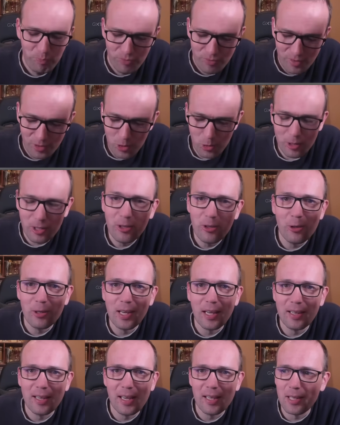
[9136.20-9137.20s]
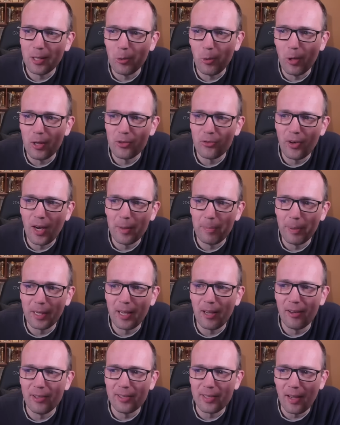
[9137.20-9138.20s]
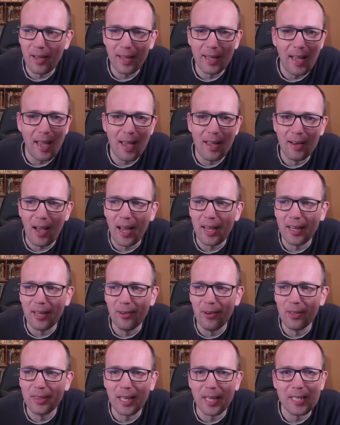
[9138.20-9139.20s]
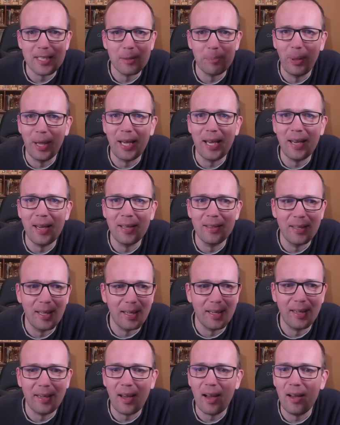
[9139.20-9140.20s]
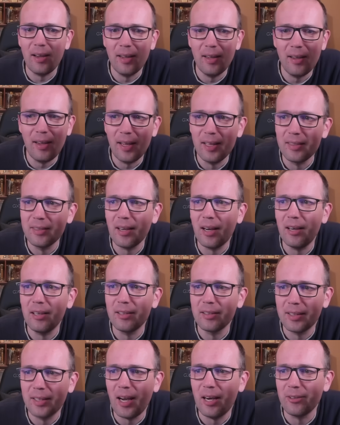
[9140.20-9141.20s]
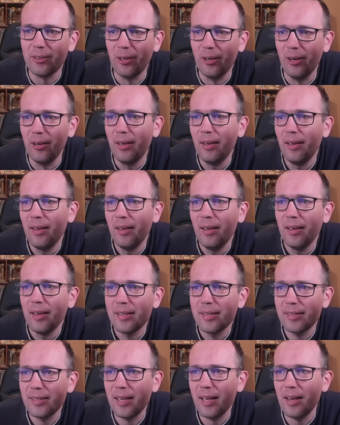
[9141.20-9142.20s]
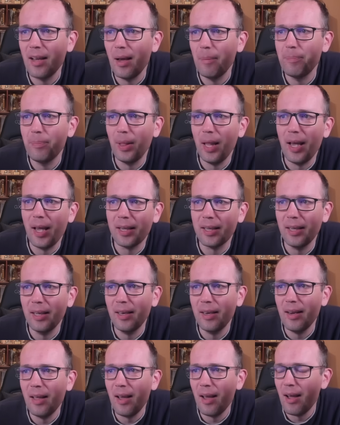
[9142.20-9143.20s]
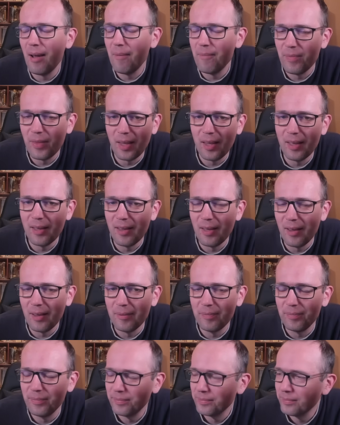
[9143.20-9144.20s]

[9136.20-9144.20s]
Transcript: you get a course, right? Because again, I cannot explain the entire Caro setup like in 2